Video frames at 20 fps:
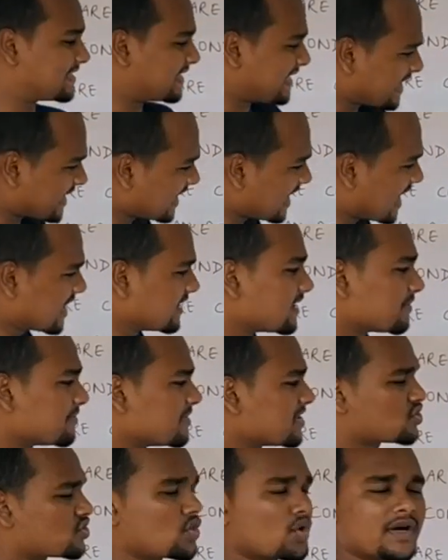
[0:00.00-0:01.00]
they can either be
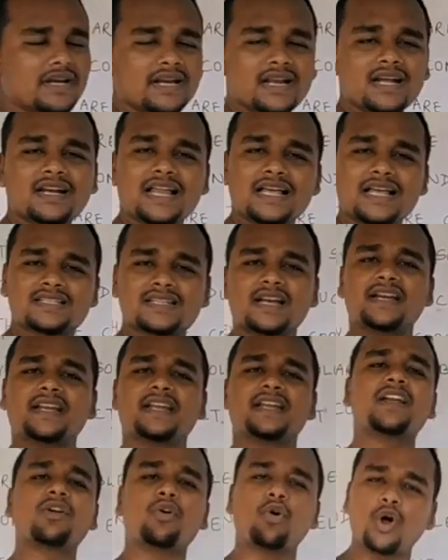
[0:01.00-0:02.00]
stored in a glass
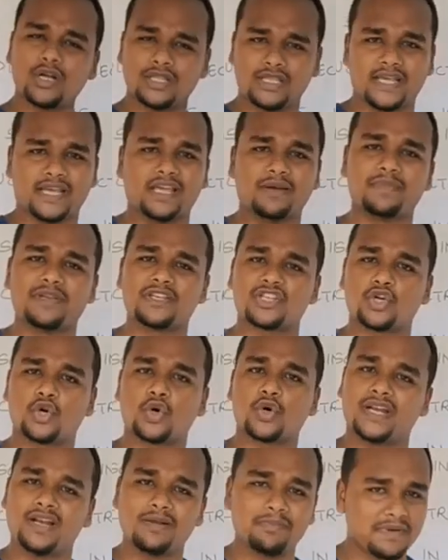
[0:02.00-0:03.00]
container or they can be
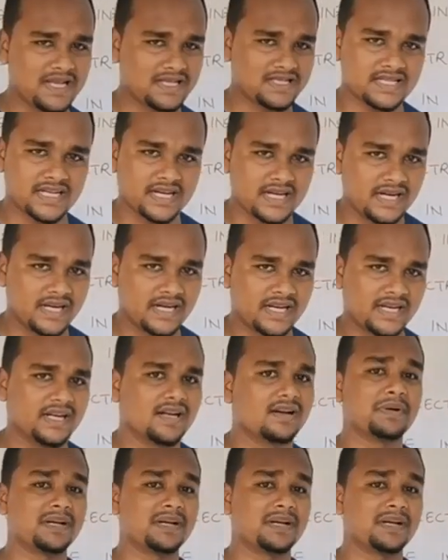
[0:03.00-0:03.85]
stored in a plastic container.